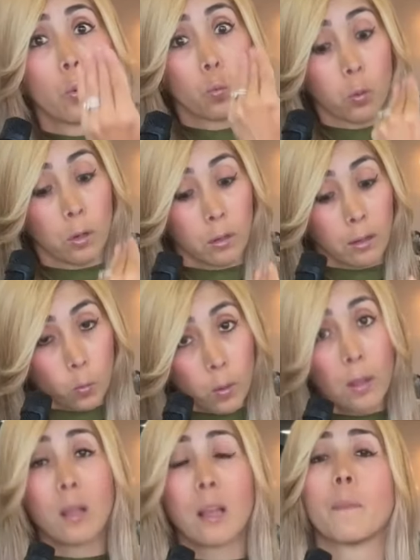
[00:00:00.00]

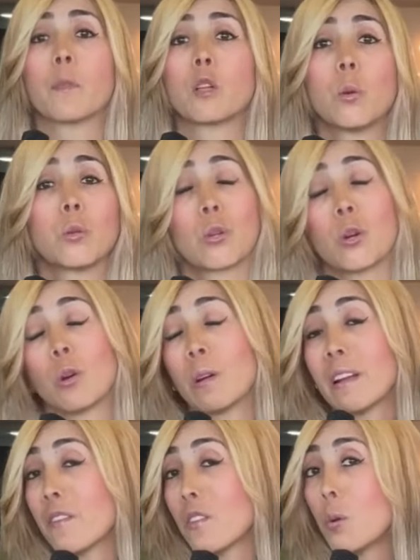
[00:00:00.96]
will come closer or
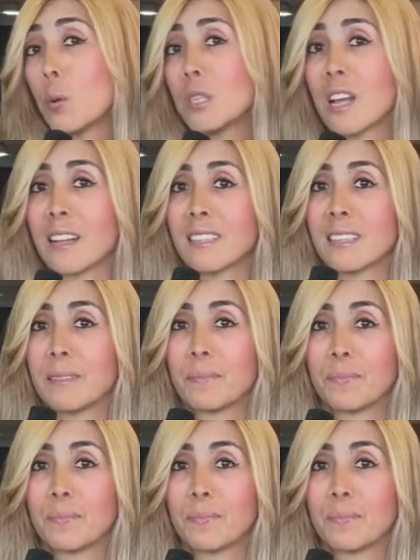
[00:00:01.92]
if you will not.